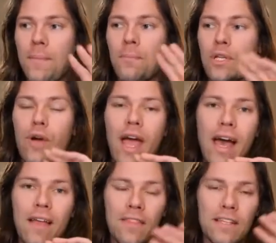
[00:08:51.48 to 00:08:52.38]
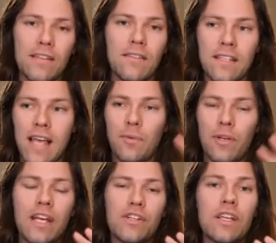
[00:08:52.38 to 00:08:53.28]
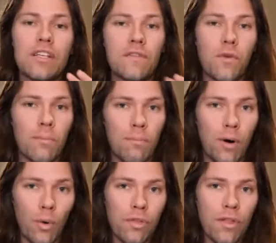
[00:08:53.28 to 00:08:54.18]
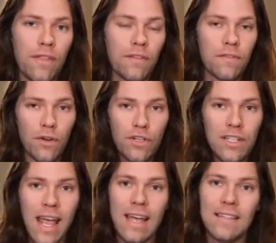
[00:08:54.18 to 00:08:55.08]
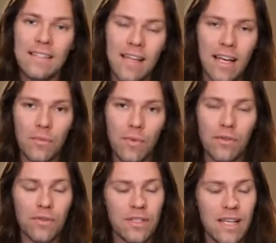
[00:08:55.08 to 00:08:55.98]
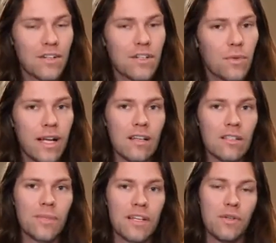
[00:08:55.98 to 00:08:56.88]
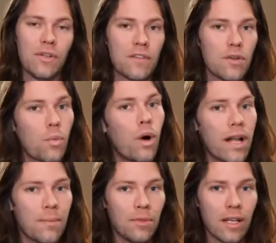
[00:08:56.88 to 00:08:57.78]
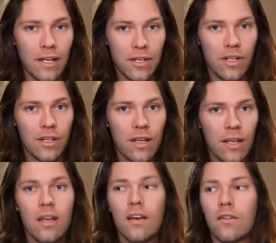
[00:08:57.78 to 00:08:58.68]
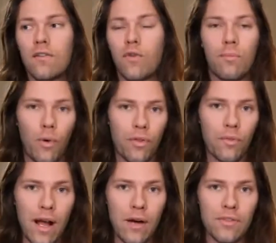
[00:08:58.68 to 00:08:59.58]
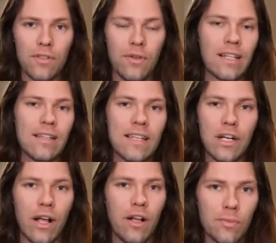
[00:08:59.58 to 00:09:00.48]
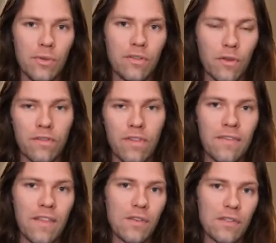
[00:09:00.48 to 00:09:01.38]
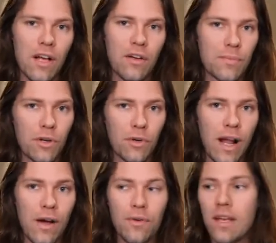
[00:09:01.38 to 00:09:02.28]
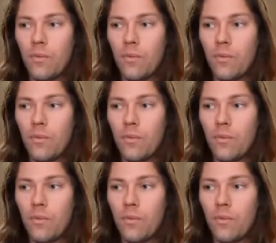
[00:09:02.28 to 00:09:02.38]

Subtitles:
But this application is for both the first and second round. So it's actually really awesome because you only have to do one application for both rounds. So like, let's say you're eligible for $5,000 per round.